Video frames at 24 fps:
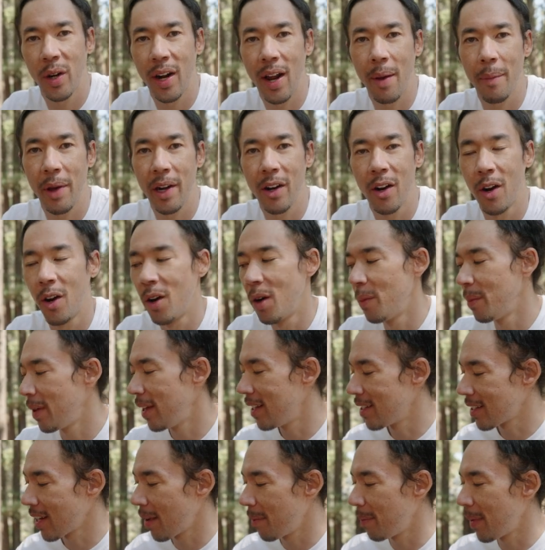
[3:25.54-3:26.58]
when I'm at home
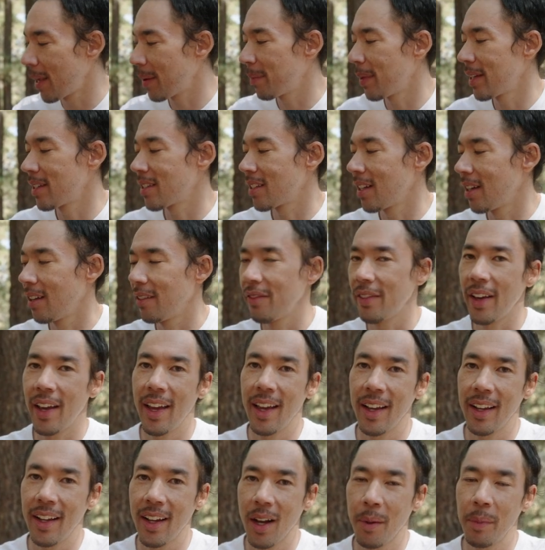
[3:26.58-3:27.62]
is I make myself
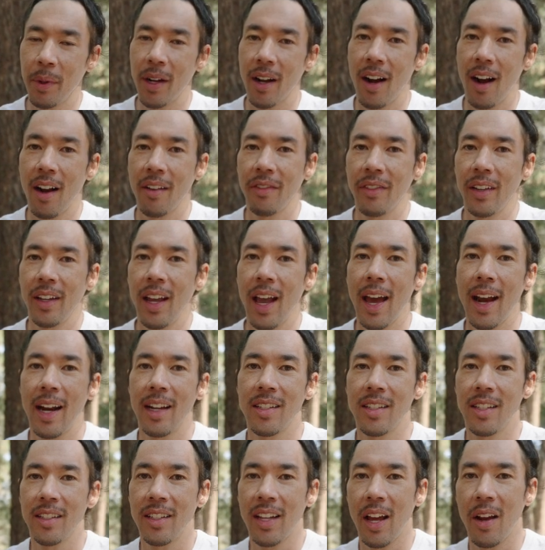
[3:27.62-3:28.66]
a cup of coffee and I
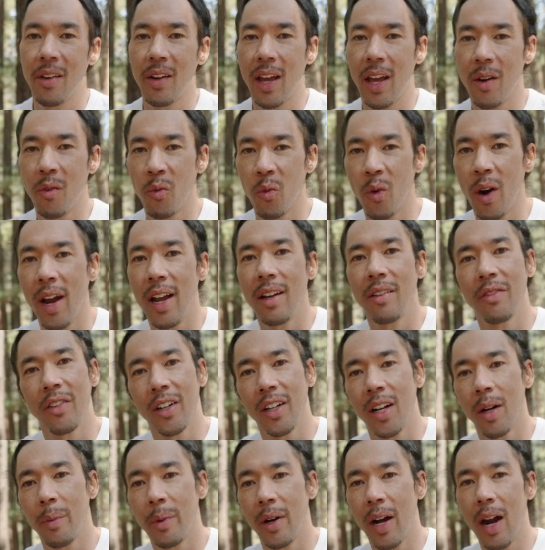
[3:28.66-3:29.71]
sit down and write for a
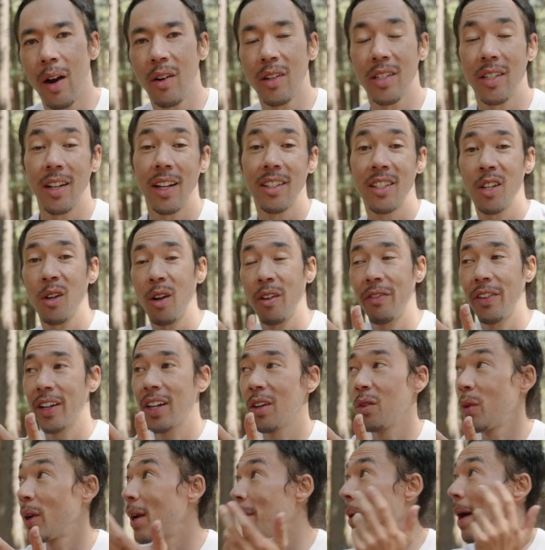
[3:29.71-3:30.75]
couple hours. And so I
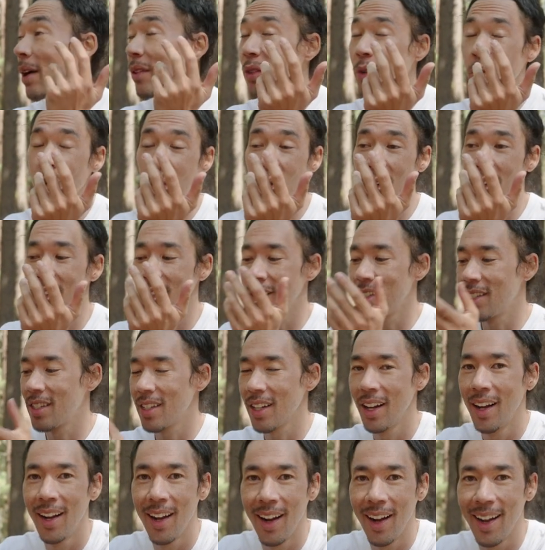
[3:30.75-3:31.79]
figure when I'm out in the woods,
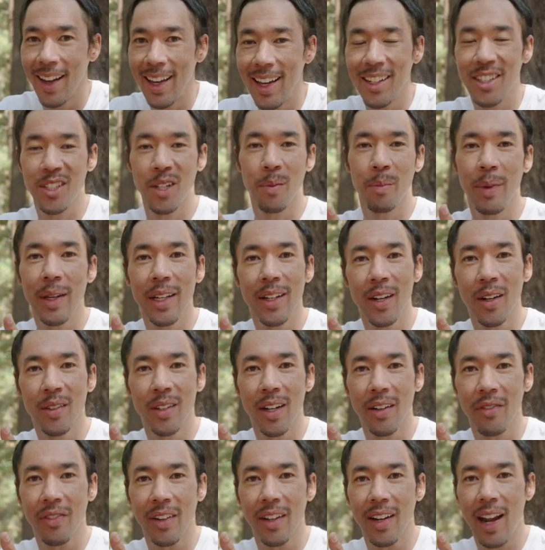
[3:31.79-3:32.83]
it should be no
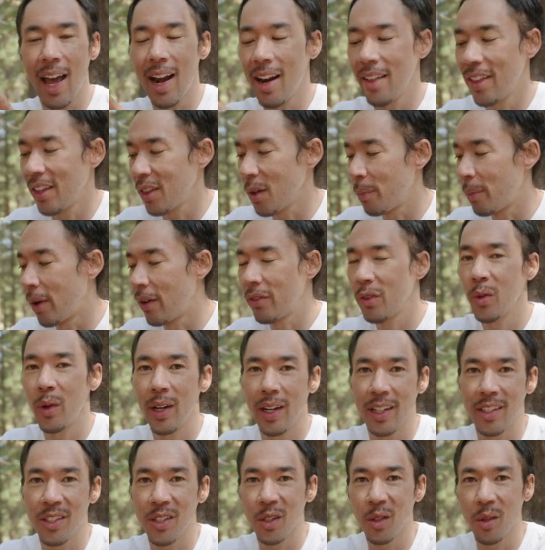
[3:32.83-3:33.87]
different. And I think the perfect way
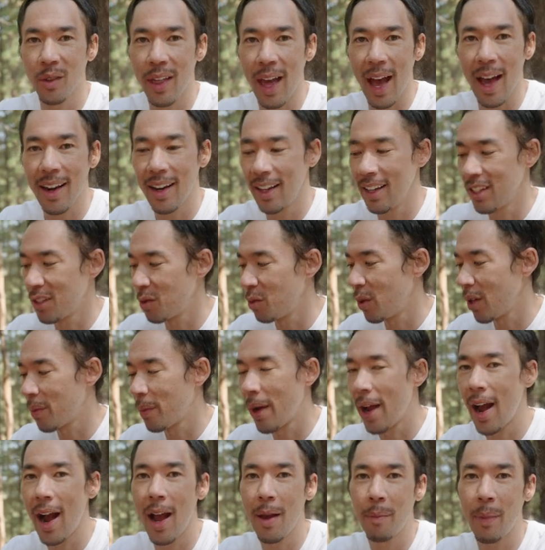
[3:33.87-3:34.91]
to do that is with
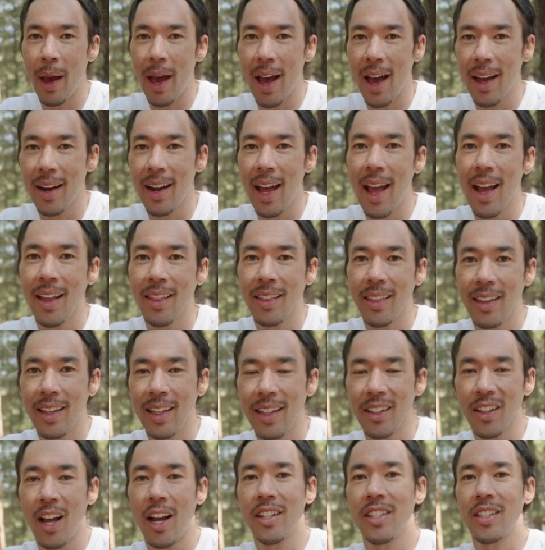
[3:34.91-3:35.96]
my iPad and
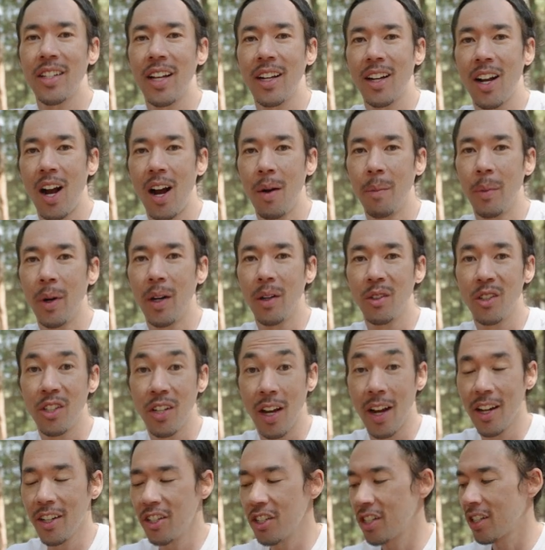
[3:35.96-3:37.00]
the Logitech Combo
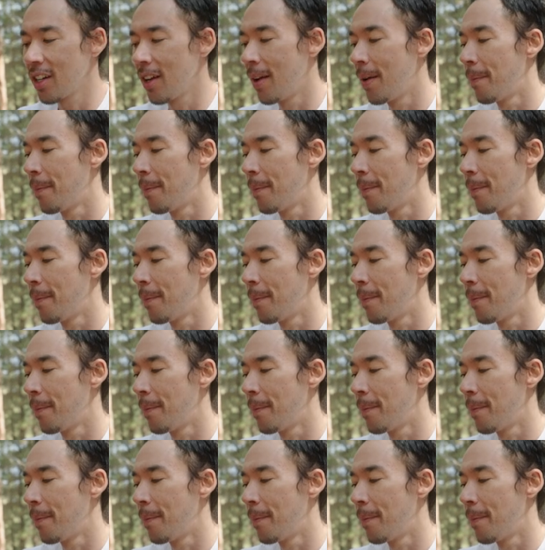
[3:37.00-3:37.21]
Touch.